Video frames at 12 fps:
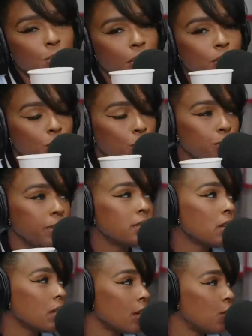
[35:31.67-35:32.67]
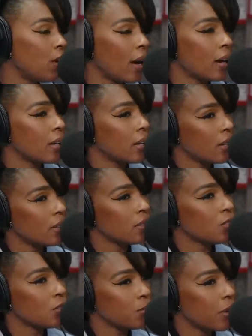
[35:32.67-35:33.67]
men- yeah. mentally you got to get
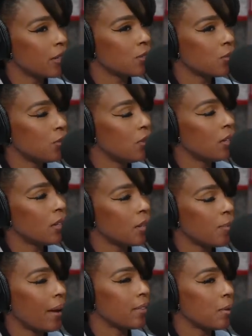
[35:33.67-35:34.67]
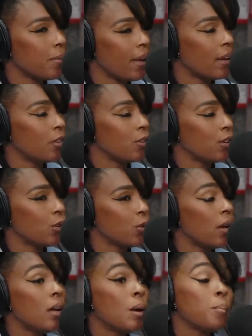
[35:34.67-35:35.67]
to a yeah. place where you can get up out the bed. You can do
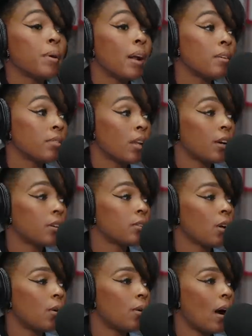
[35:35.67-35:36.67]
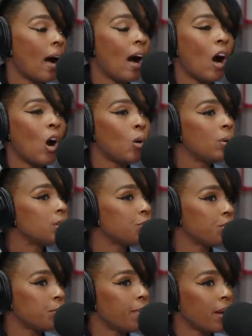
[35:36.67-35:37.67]
it. But I've learned though, I always
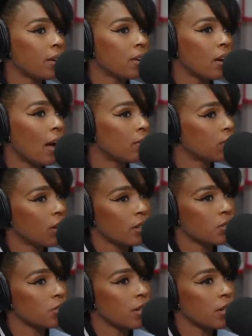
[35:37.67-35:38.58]
feel better after. Exercise. Yeah,